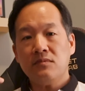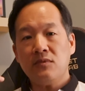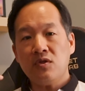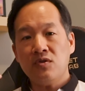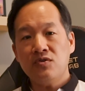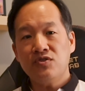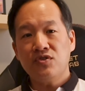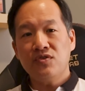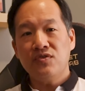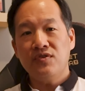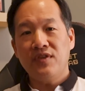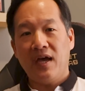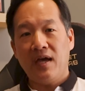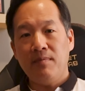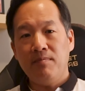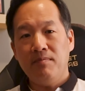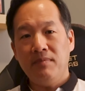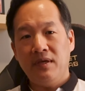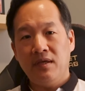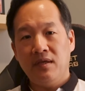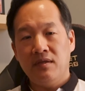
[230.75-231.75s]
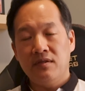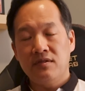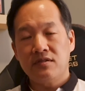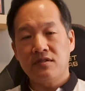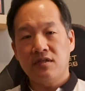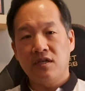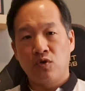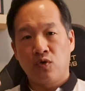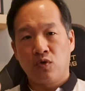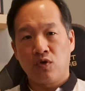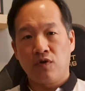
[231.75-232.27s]
So that means
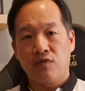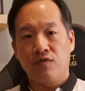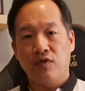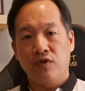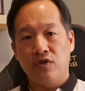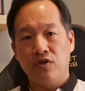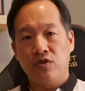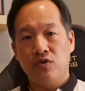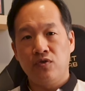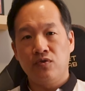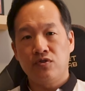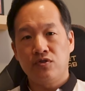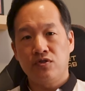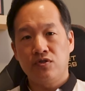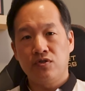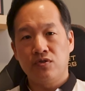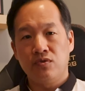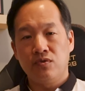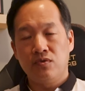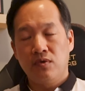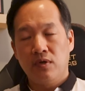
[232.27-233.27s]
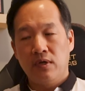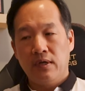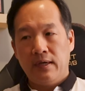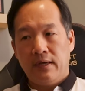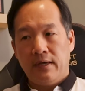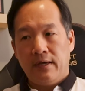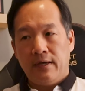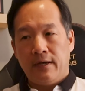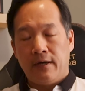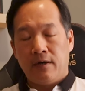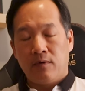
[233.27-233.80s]
in order for you to
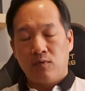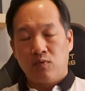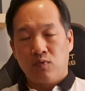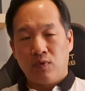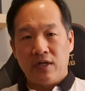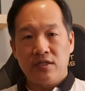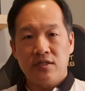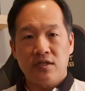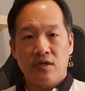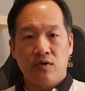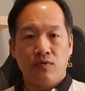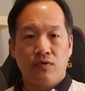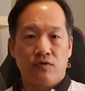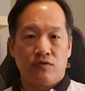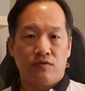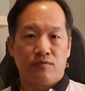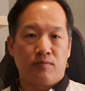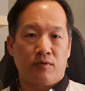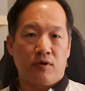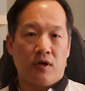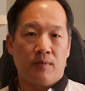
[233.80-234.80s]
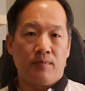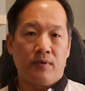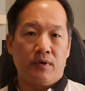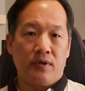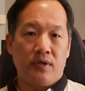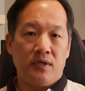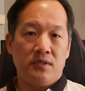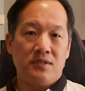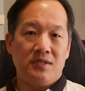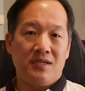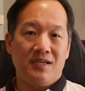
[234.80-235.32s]
rent out those properties